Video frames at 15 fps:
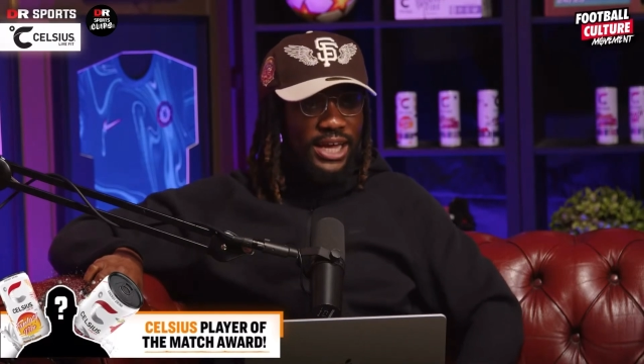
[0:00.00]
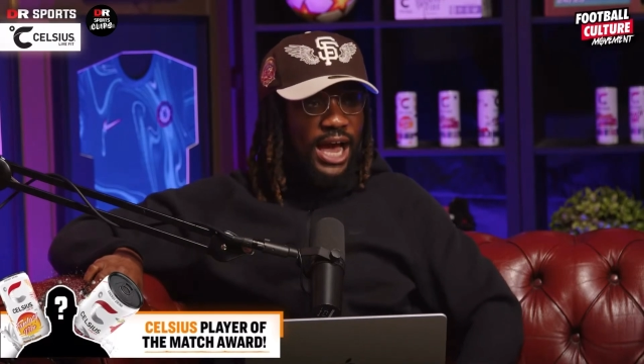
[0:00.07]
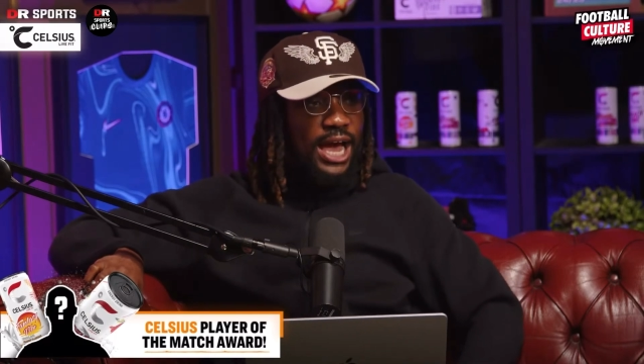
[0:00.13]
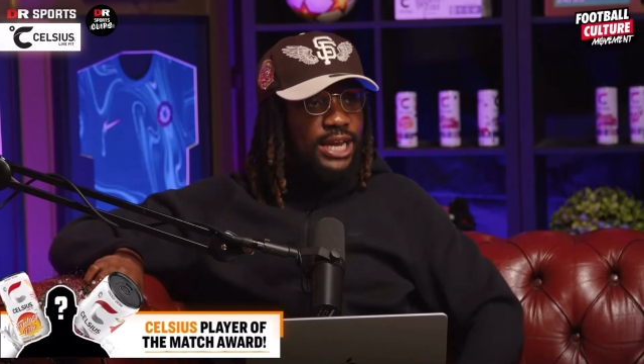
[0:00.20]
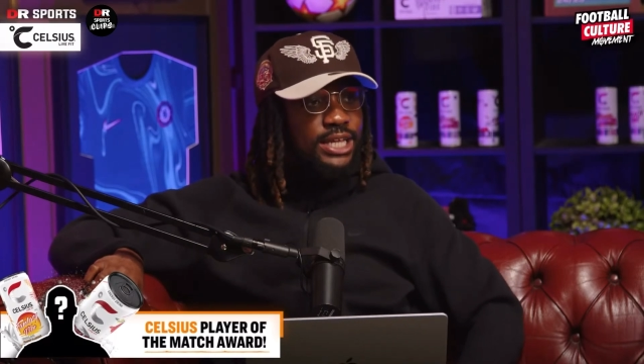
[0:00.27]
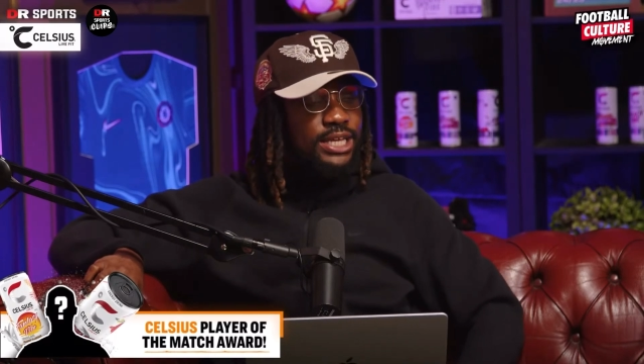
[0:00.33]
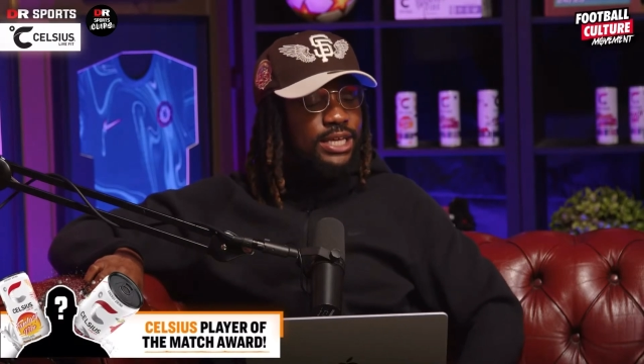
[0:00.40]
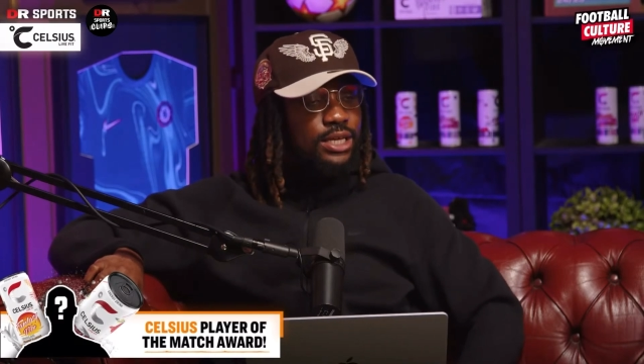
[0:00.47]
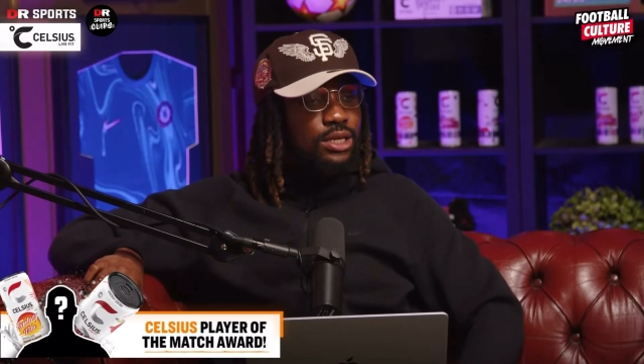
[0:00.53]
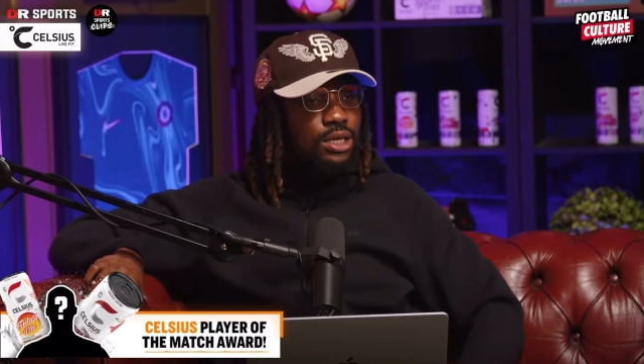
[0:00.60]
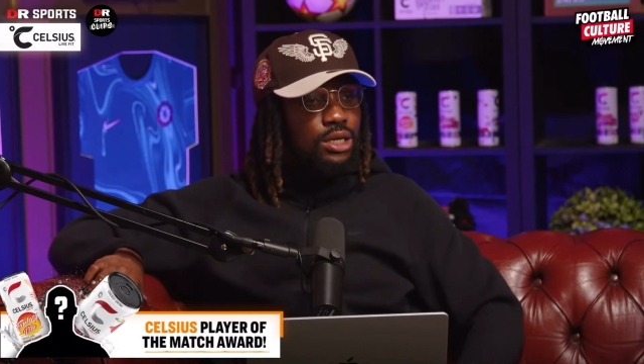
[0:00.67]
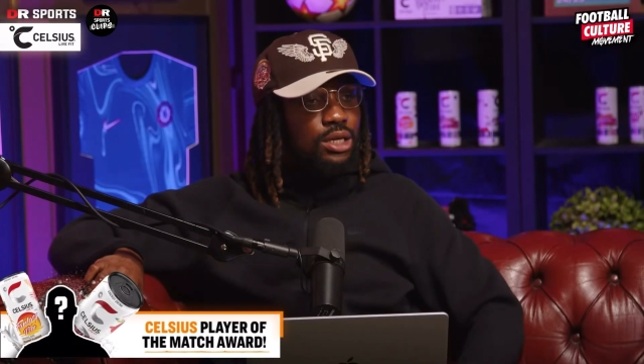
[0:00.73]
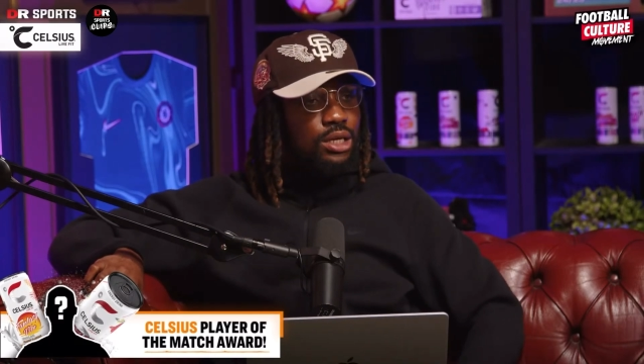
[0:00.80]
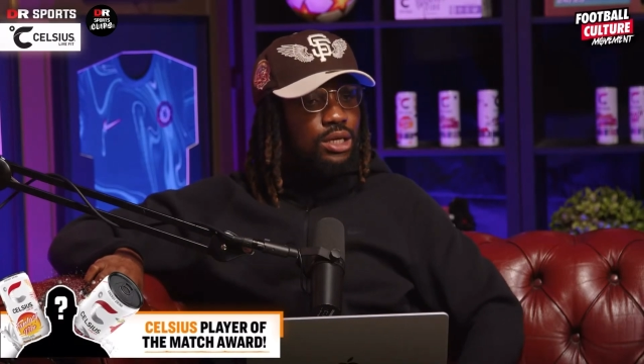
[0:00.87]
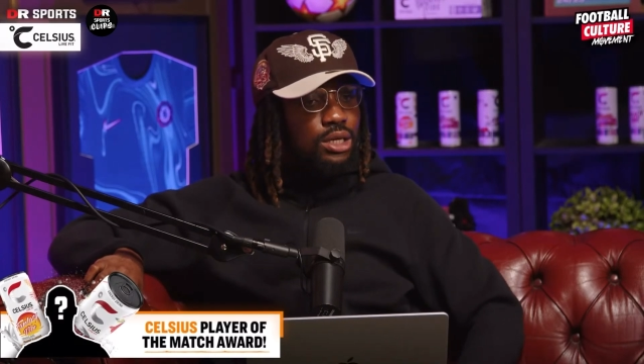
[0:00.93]
can
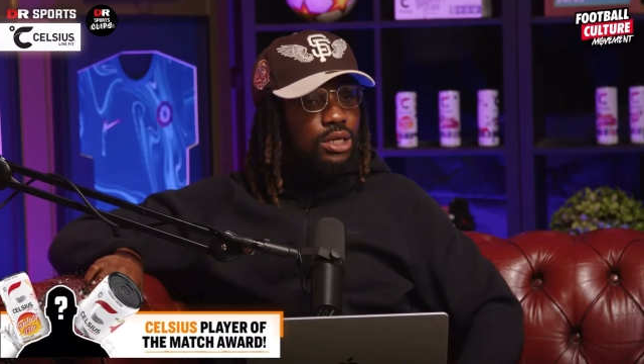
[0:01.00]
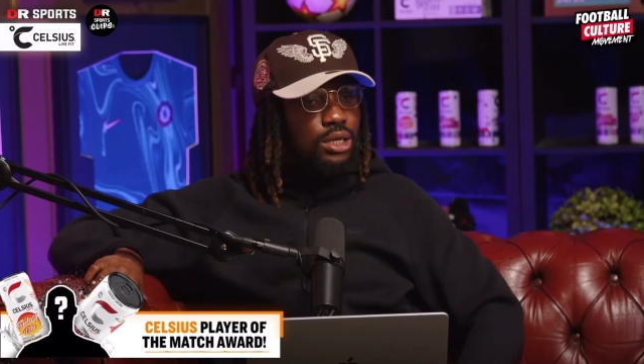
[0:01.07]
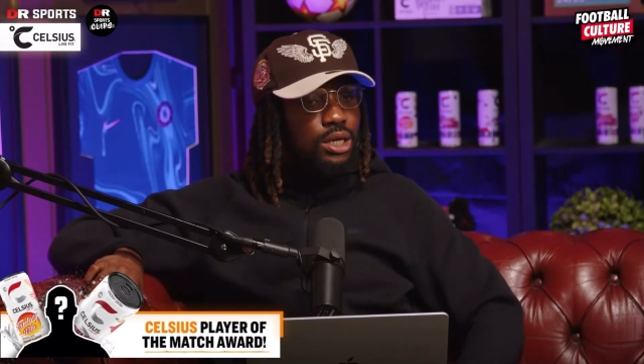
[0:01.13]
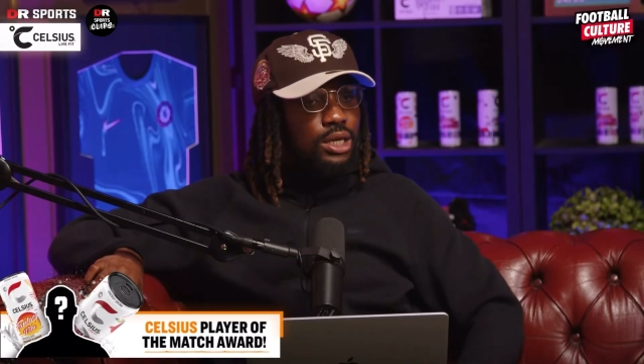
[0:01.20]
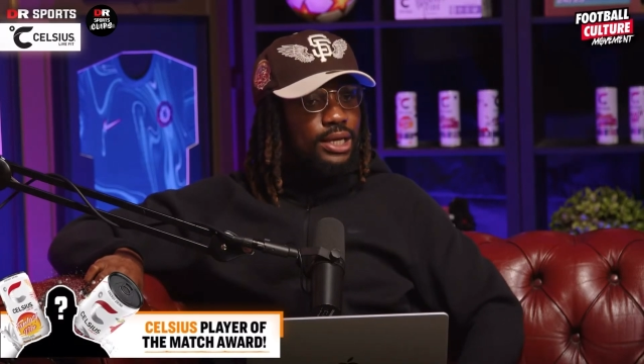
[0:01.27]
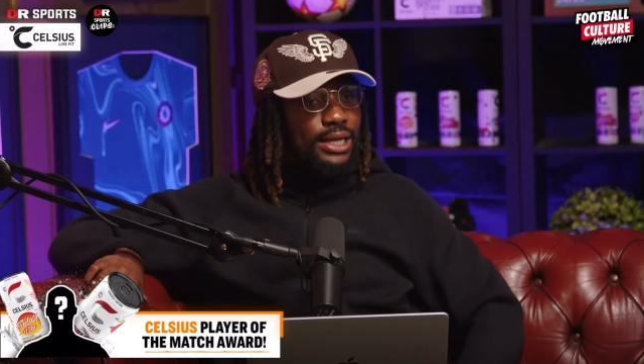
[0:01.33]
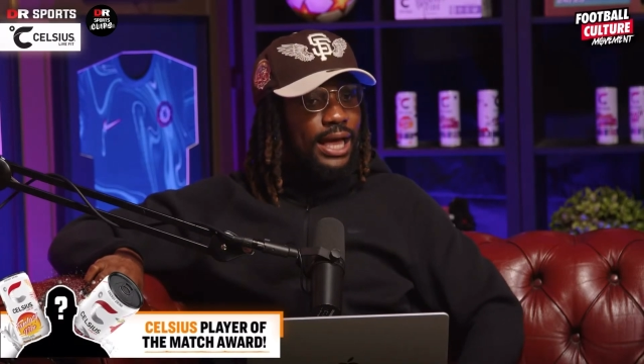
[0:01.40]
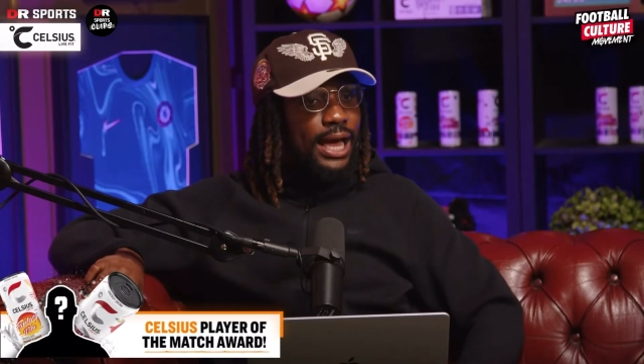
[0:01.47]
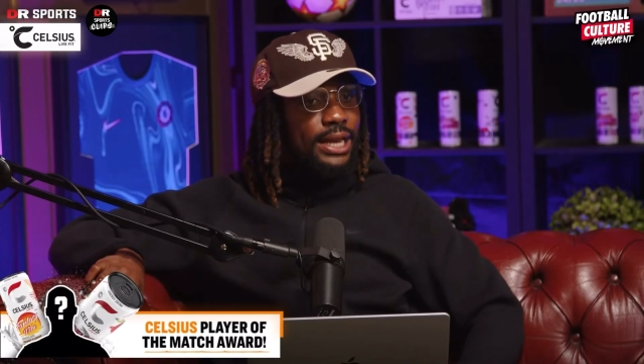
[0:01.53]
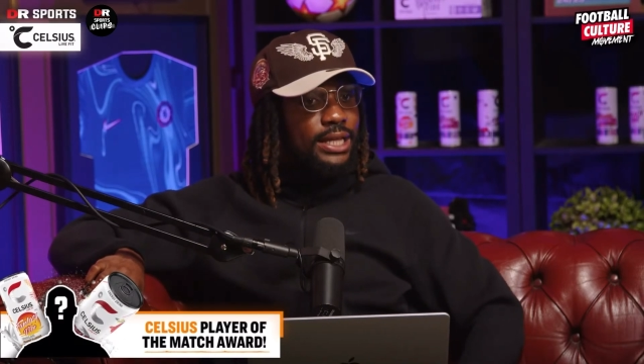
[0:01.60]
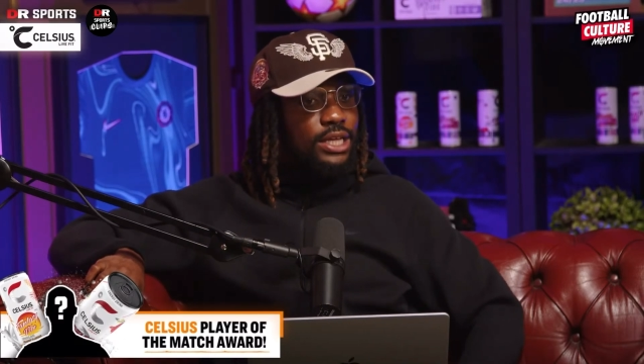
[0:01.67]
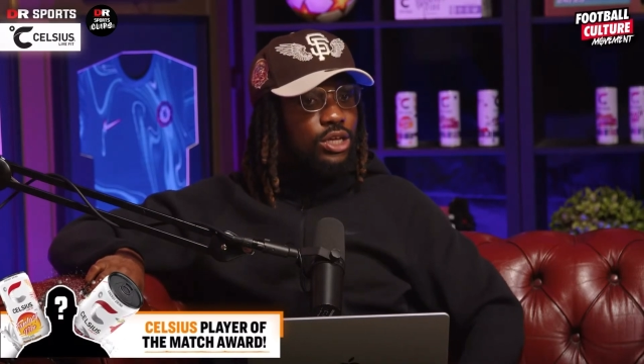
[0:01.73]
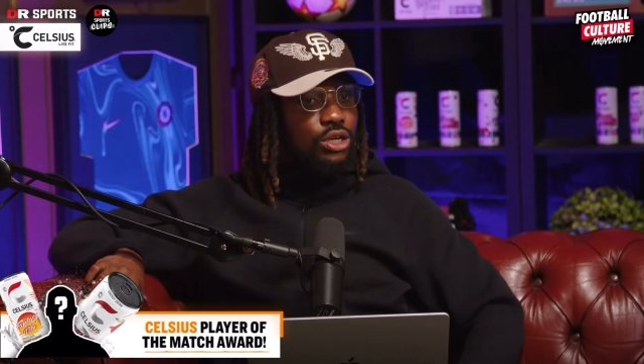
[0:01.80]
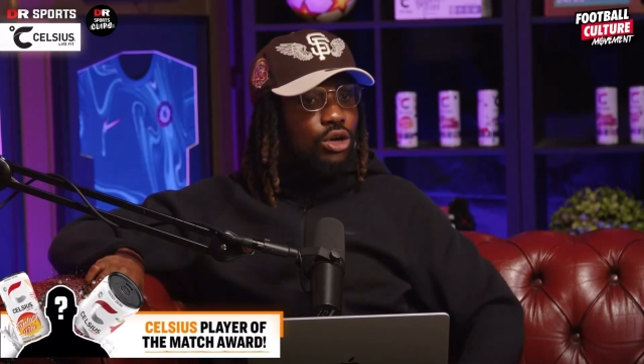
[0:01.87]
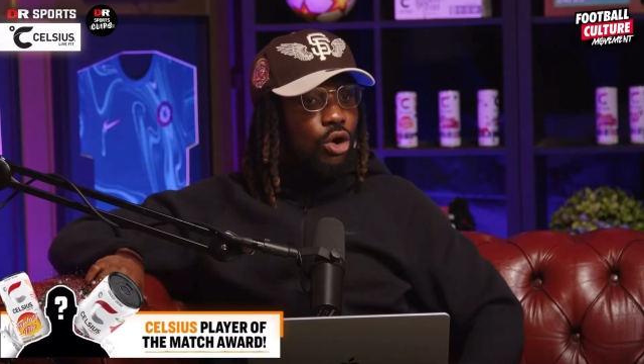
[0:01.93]

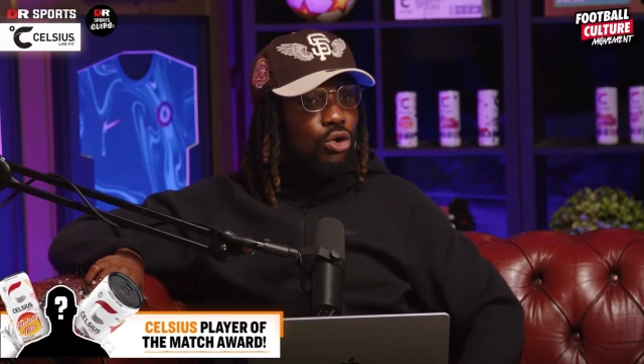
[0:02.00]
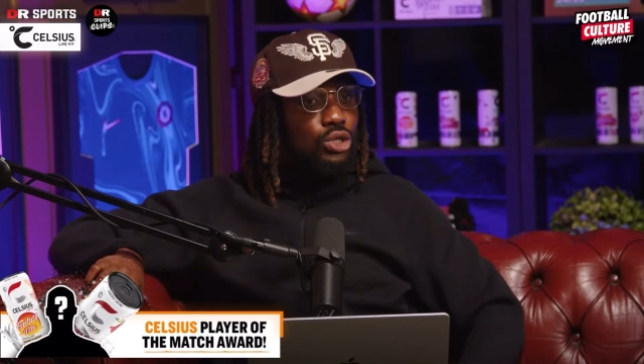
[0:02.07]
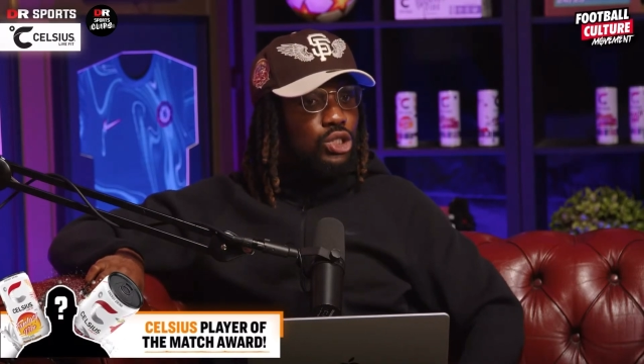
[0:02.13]
he go